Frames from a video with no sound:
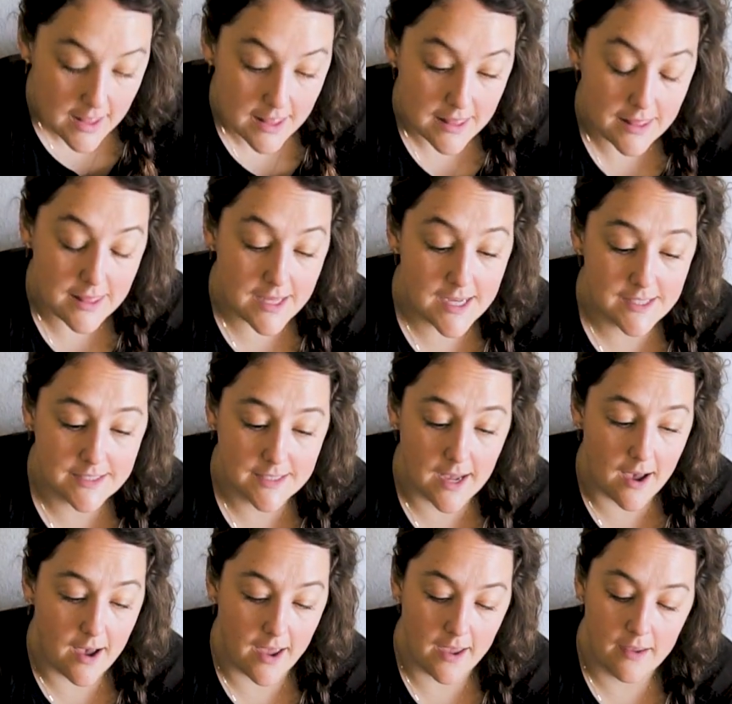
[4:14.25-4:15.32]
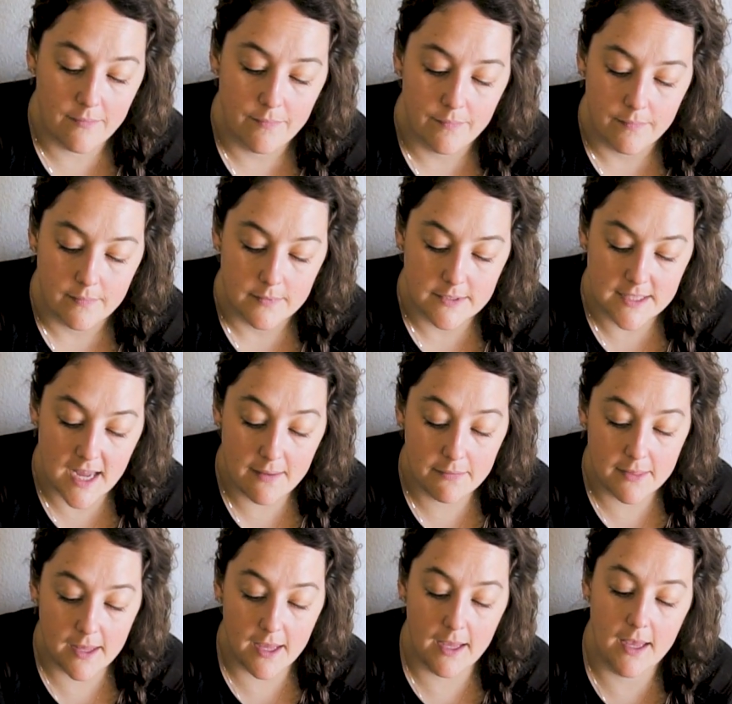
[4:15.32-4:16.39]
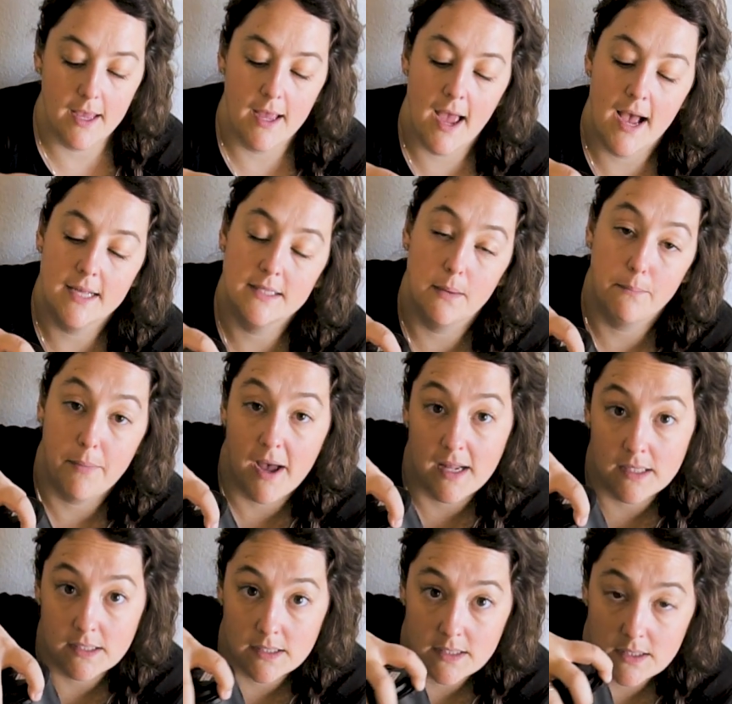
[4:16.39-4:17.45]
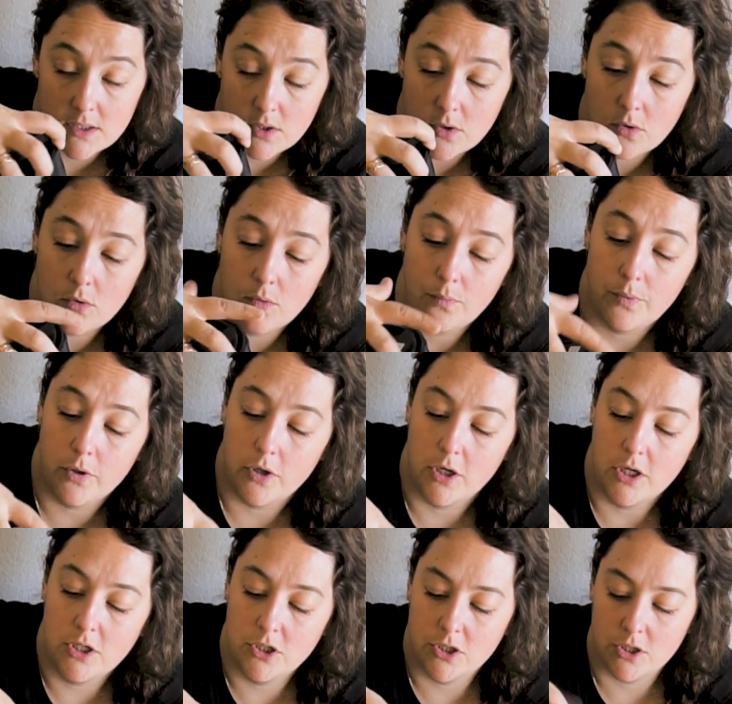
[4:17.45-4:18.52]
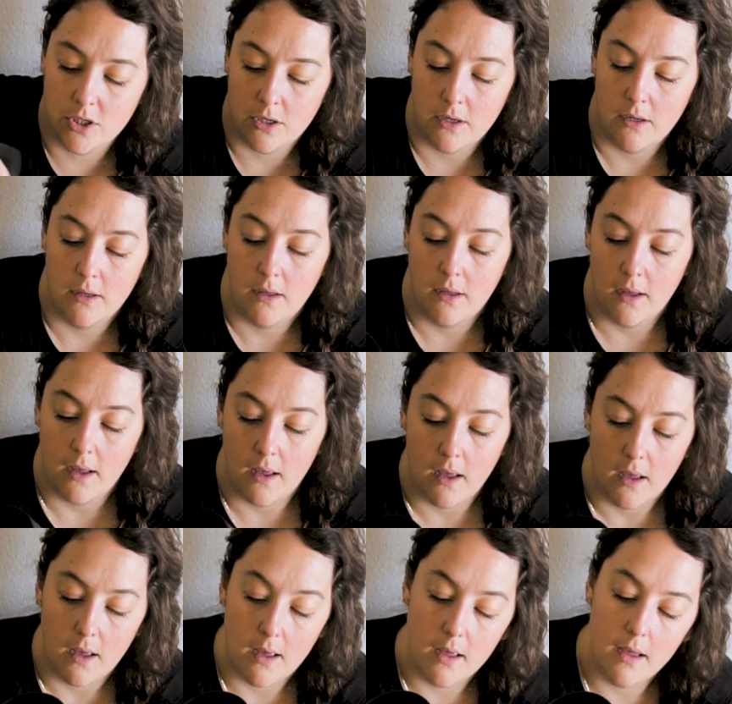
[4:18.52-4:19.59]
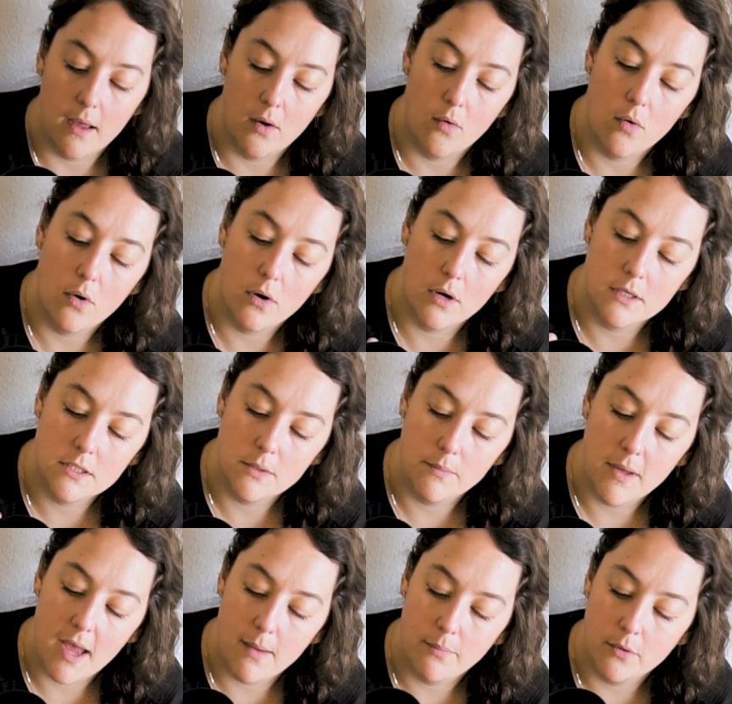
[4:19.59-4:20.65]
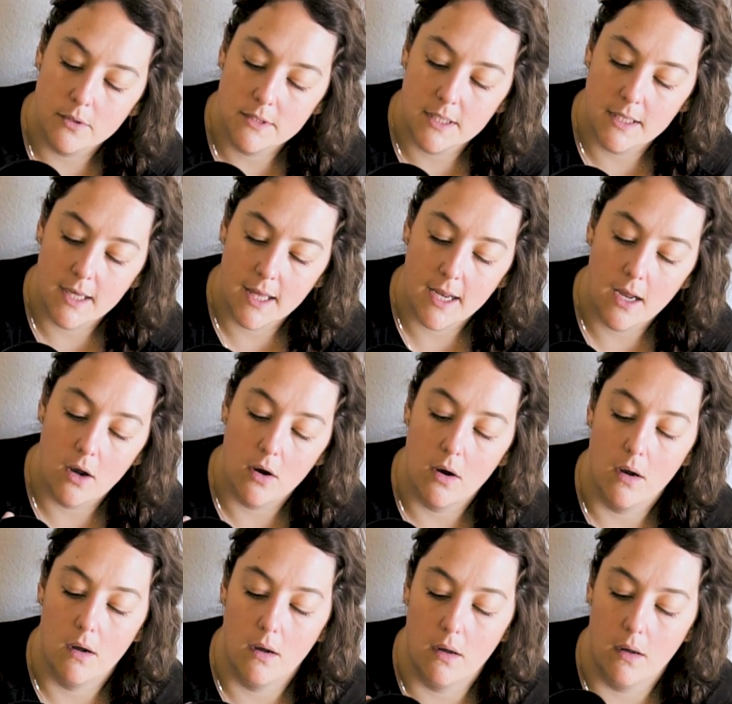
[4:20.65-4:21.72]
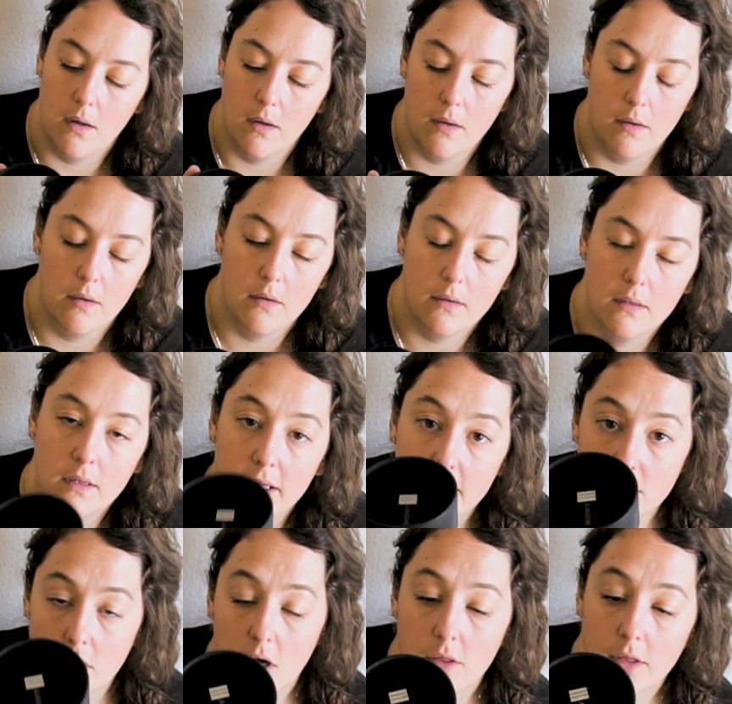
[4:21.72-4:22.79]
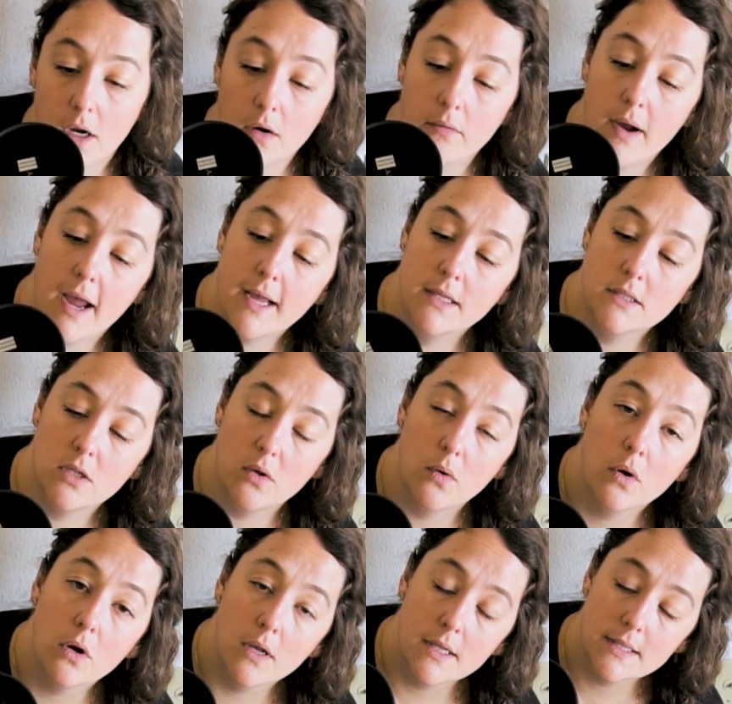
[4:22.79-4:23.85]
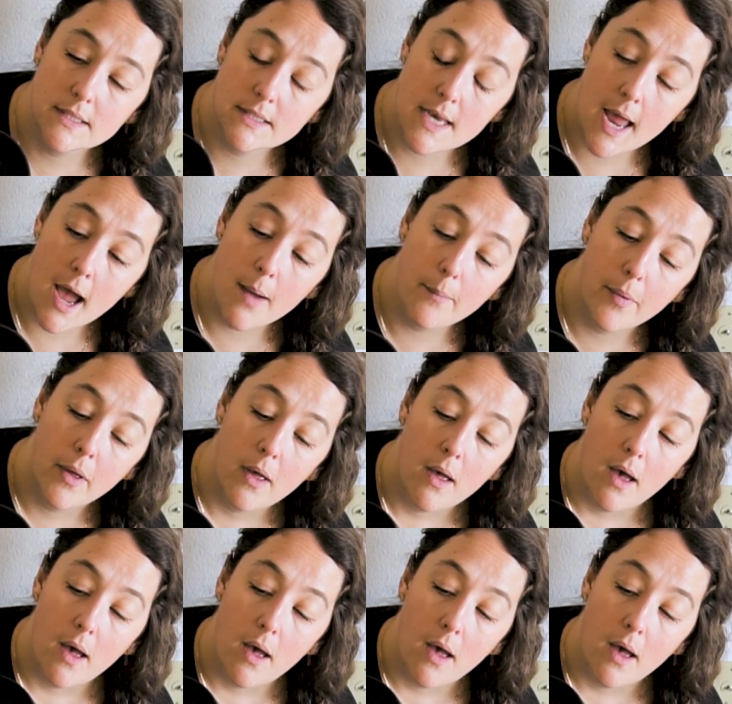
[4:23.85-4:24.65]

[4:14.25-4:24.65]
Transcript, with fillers: this guy same thing, it has a button to push in order to be able to get it clicked on there, right? So you heard it snap.